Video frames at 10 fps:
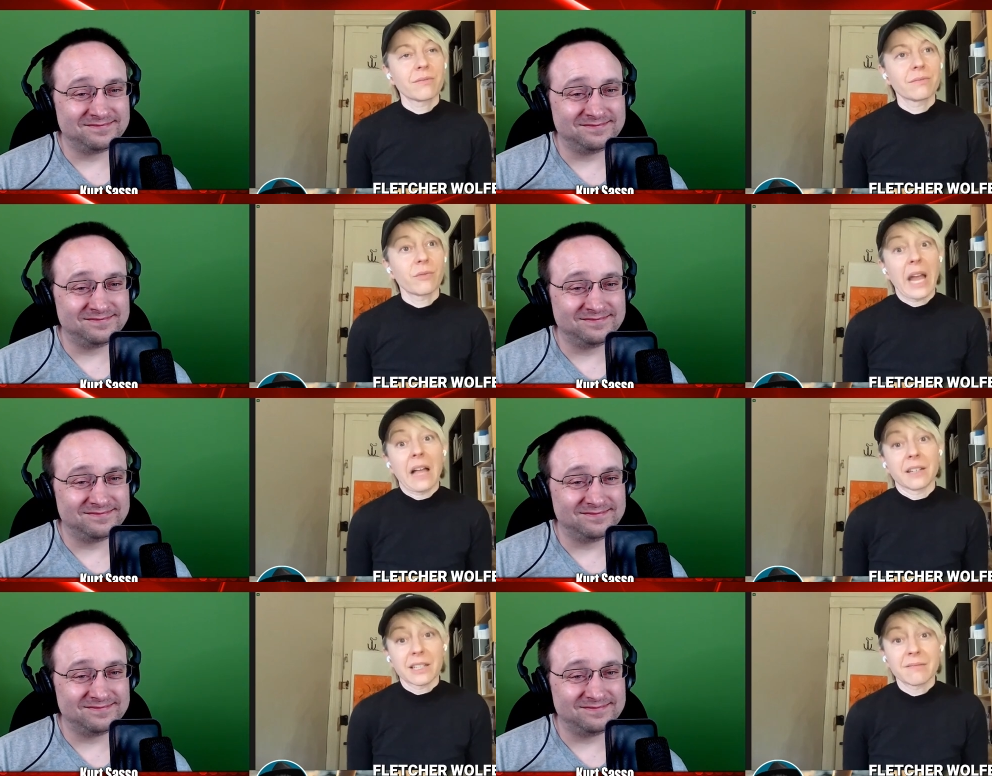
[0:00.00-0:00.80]

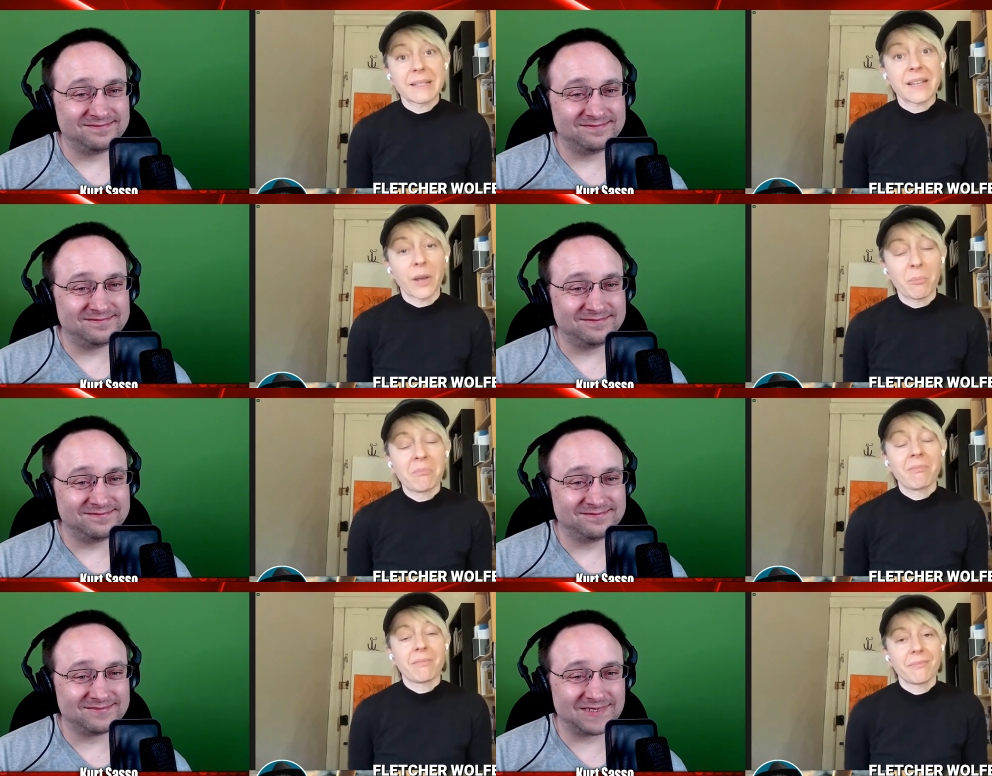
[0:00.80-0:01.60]
Speaker 1: reality and time.
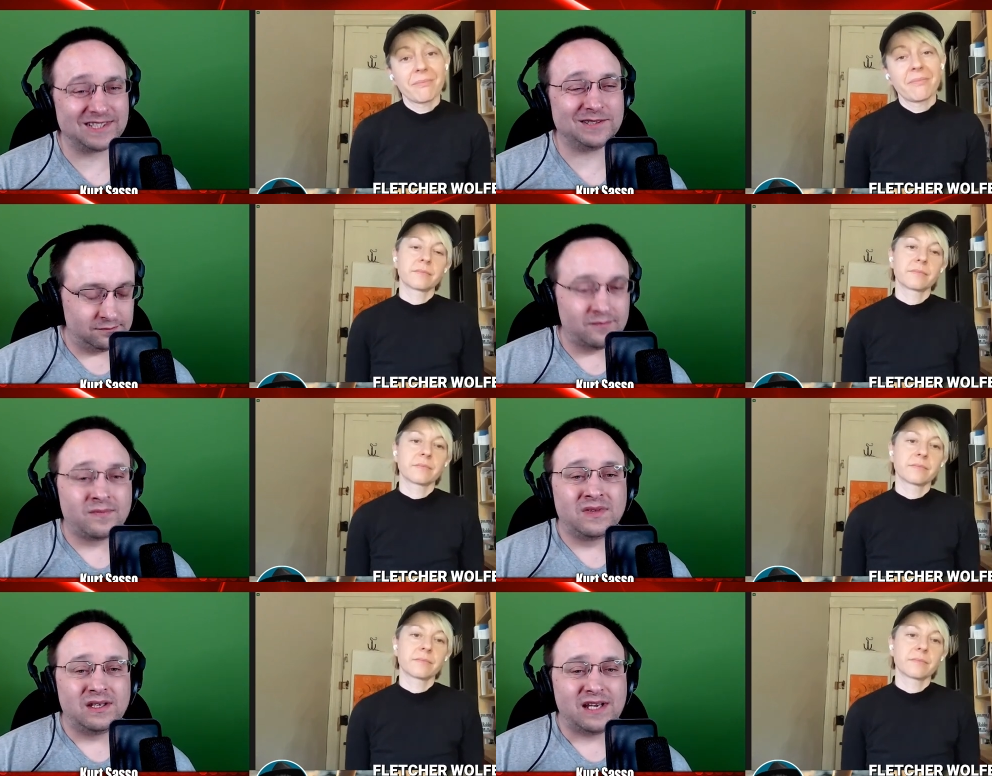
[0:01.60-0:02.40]

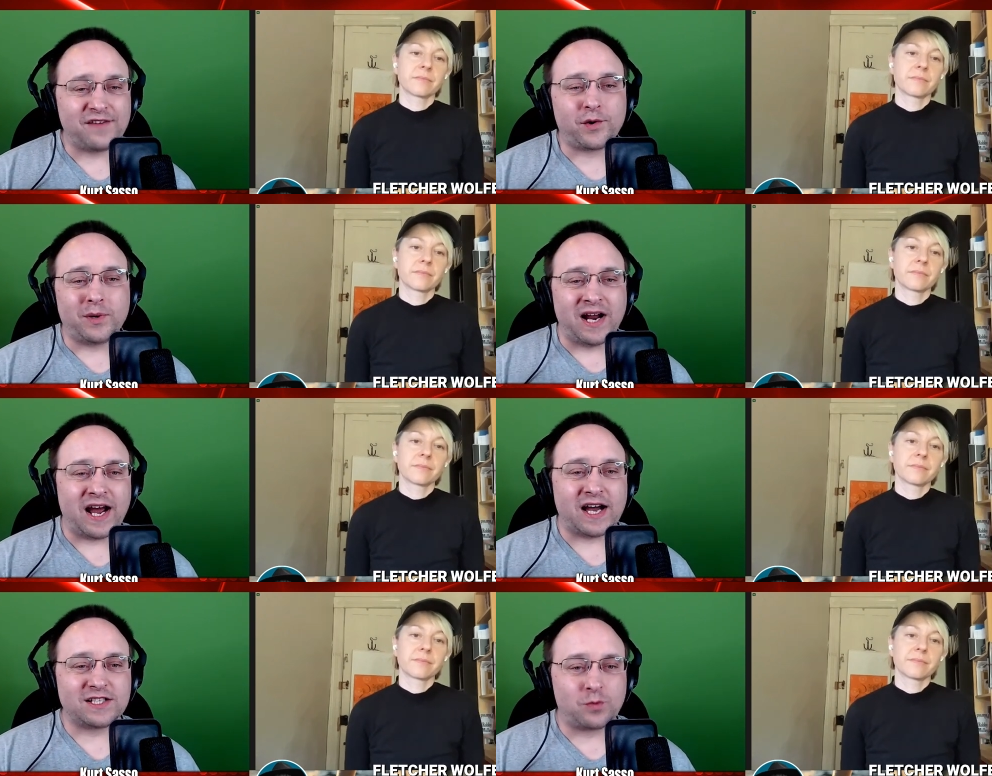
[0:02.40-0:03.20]
Speaker 2: Everyone
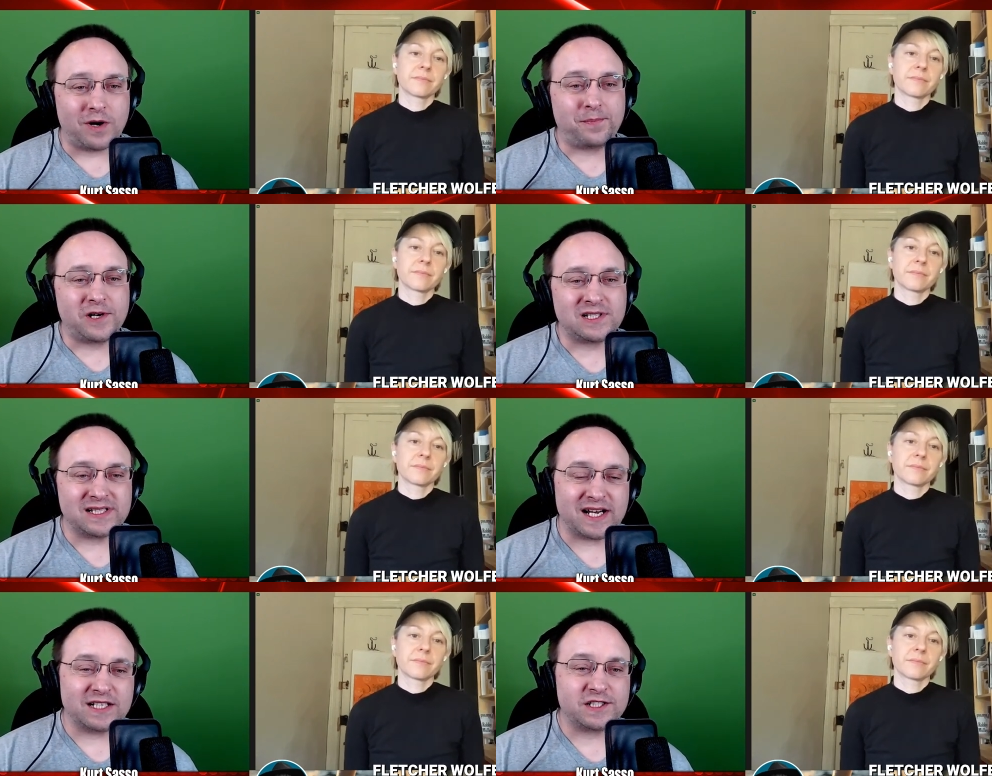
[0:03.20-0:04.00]
has one person
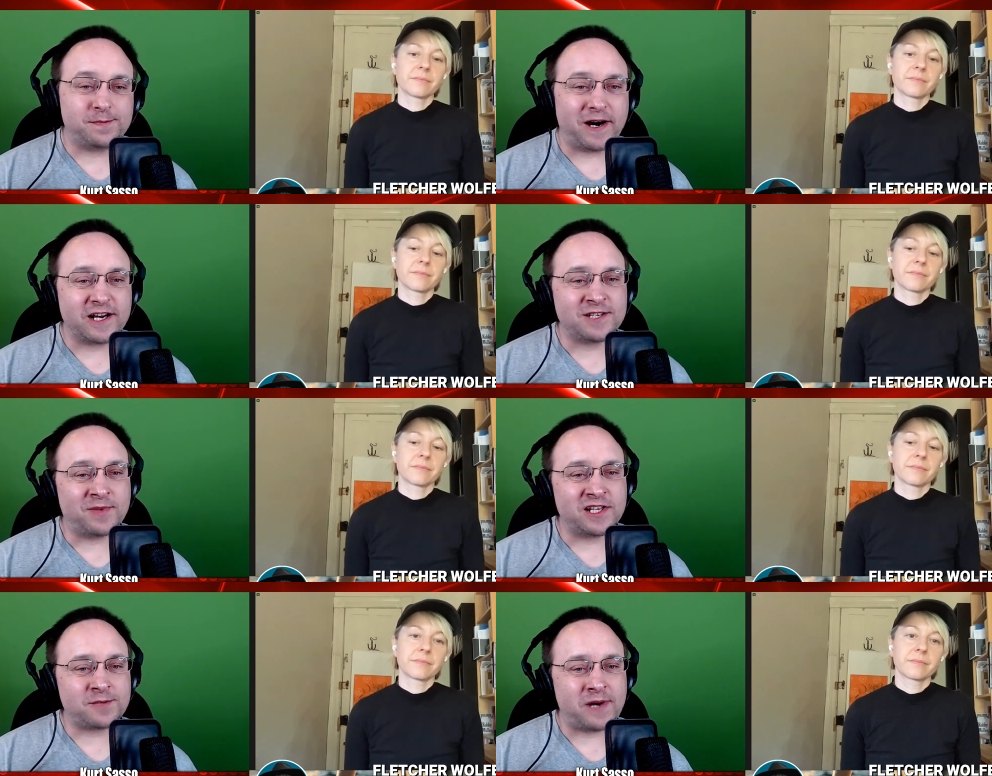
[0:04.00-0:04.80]
that inspired them
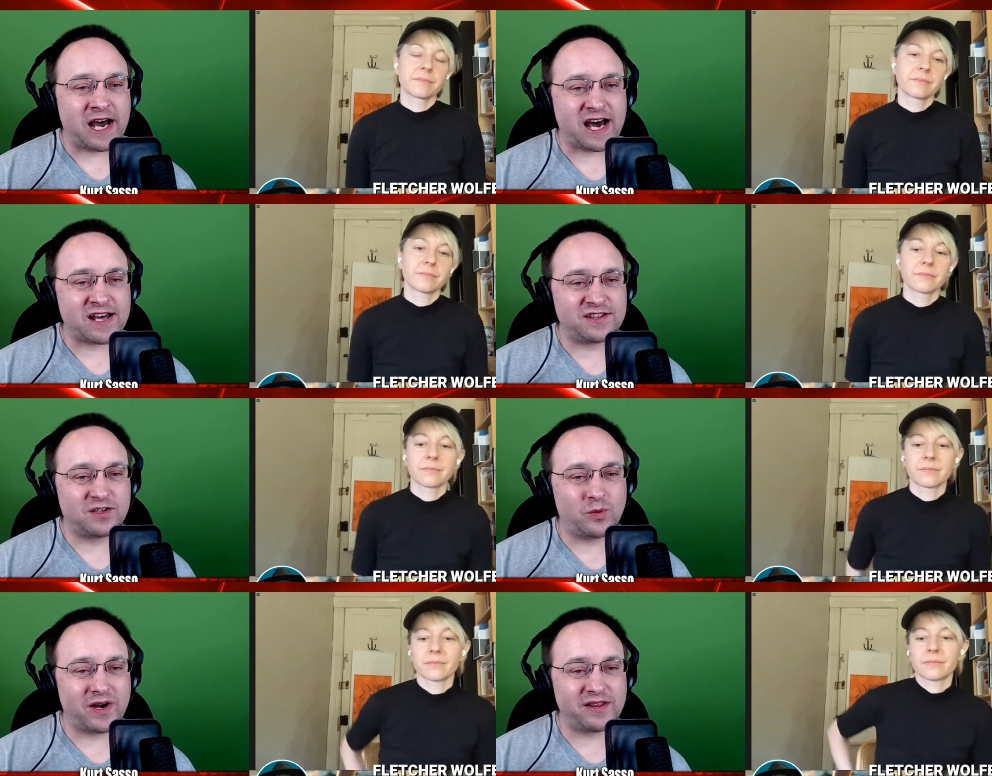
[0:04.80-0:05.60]
on their path to
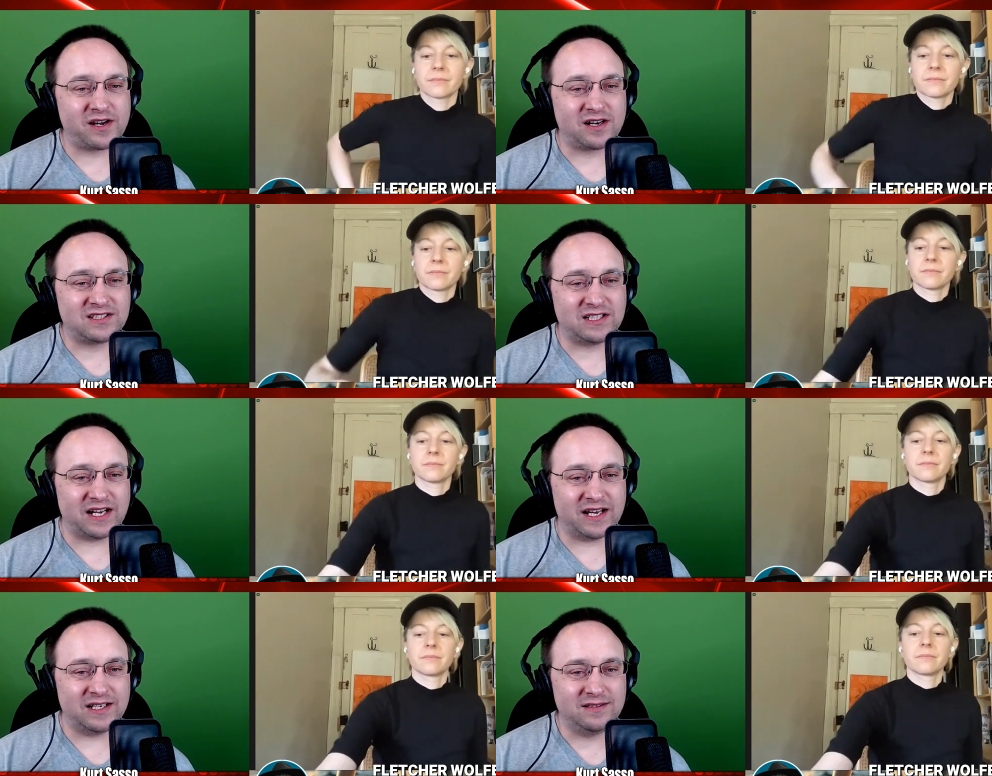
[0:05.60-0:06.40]
where they are
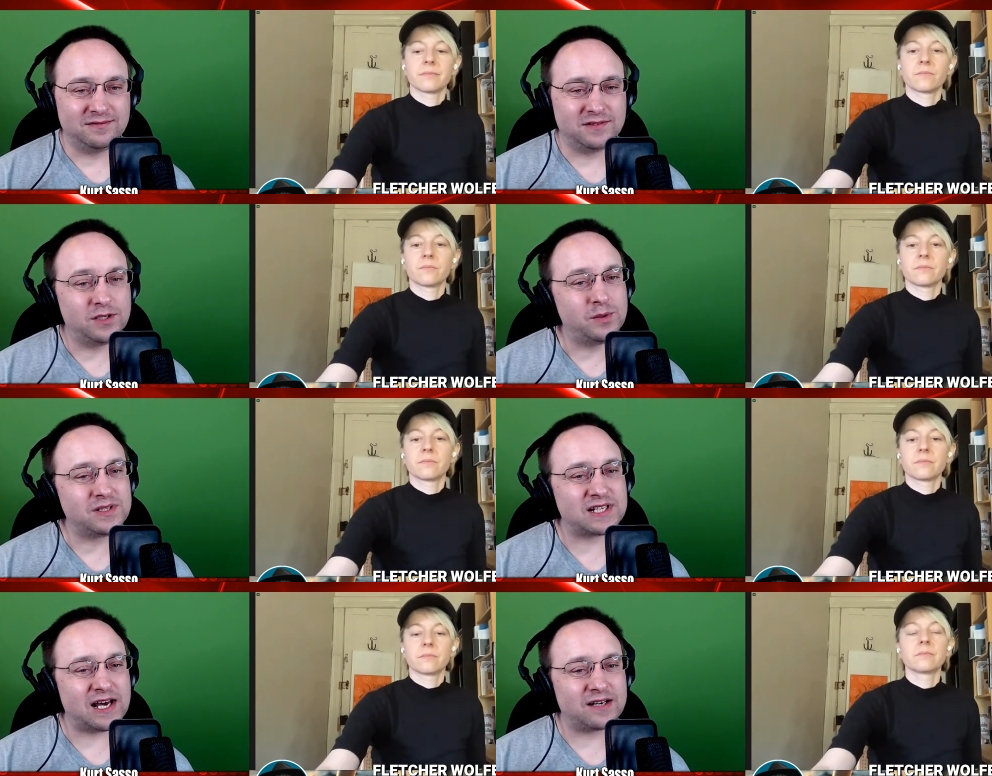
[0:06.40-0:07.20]
today. Who
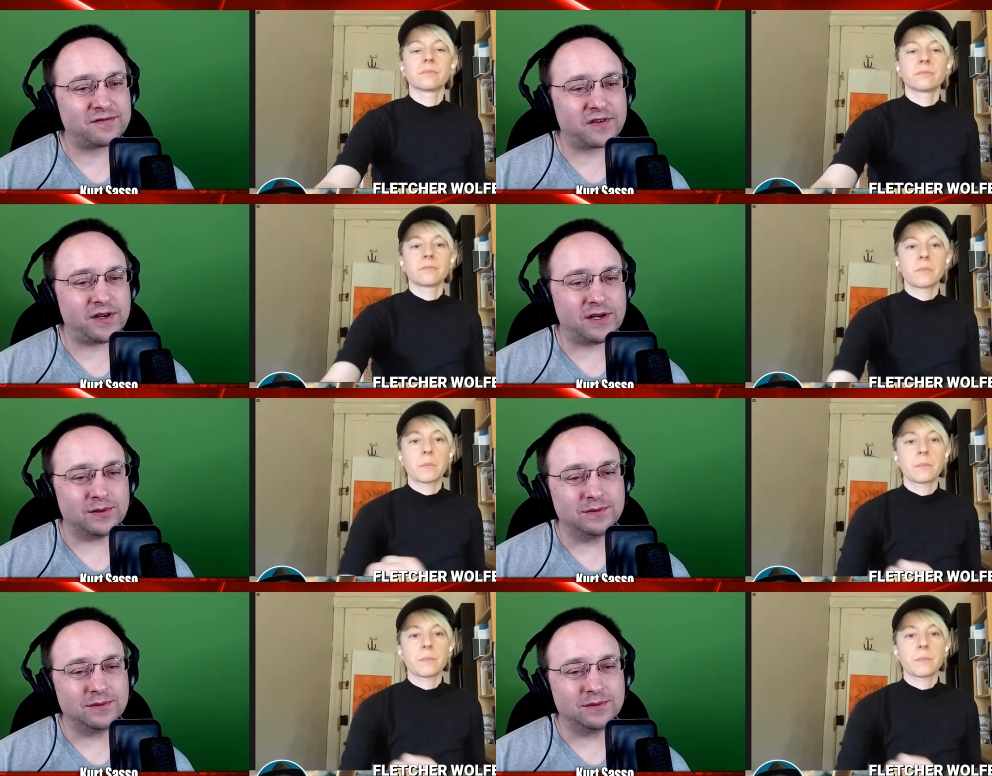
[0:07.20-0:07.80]
was that for you?